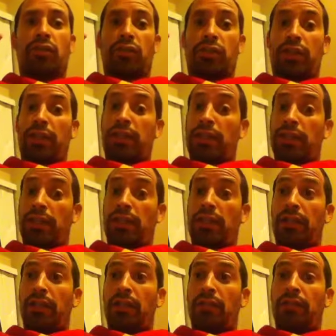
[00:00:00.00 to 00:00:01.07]
that
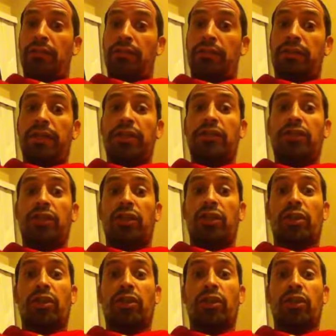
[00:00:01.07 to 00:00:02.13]
this
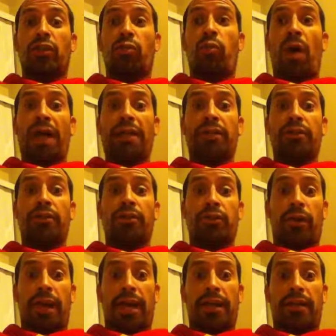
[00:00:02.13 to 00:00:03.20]
white
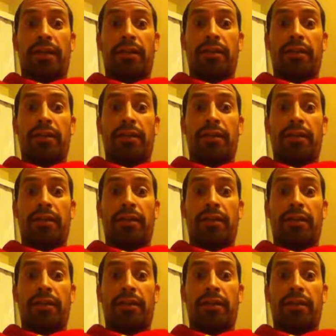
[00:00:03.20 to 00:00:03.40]
threat,